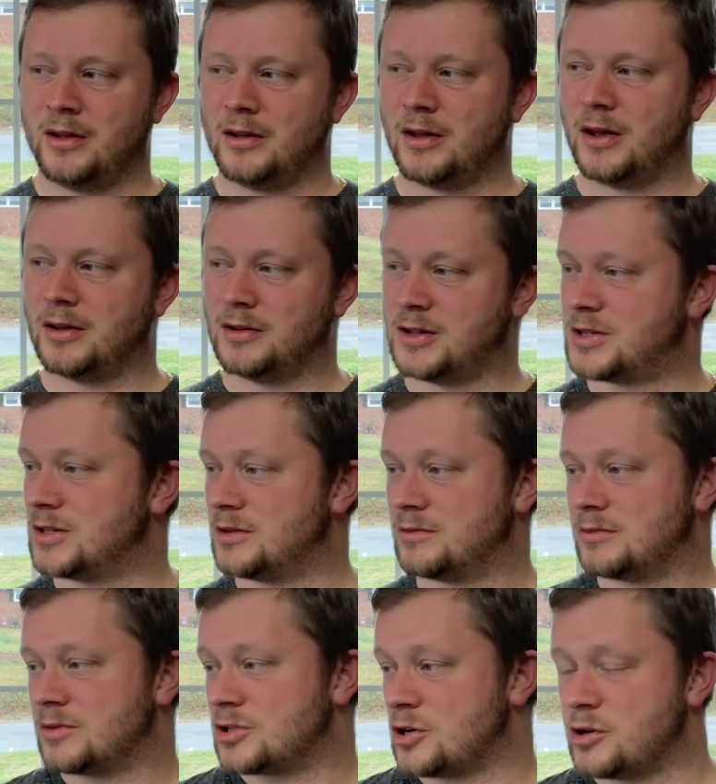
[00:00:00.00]
It's
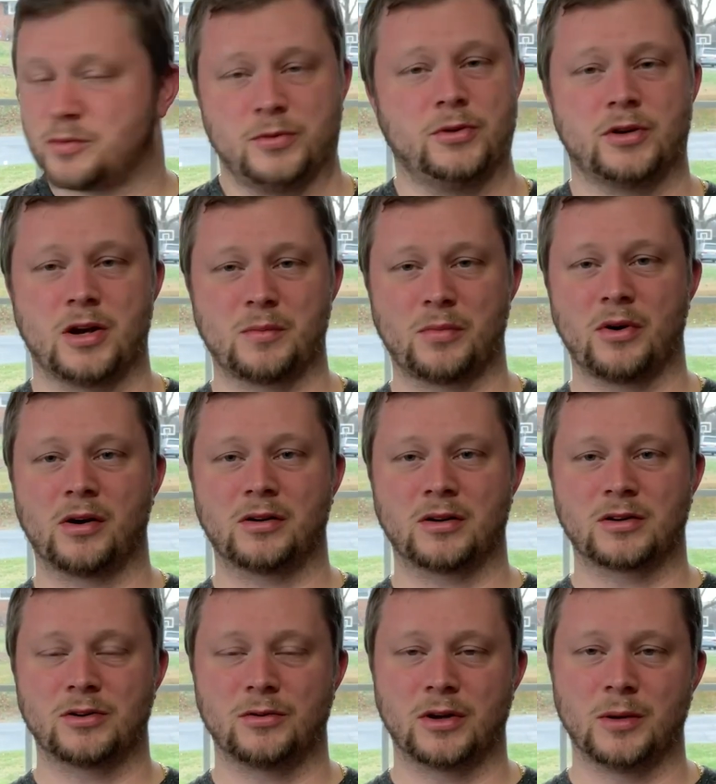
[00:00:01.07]
a sharp looking
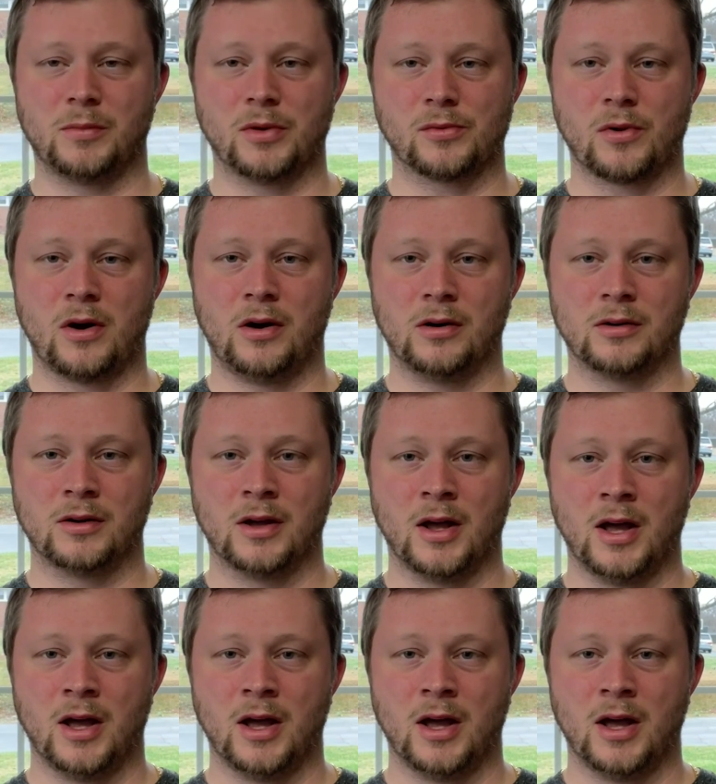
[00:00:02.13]
product, don't get me wrong,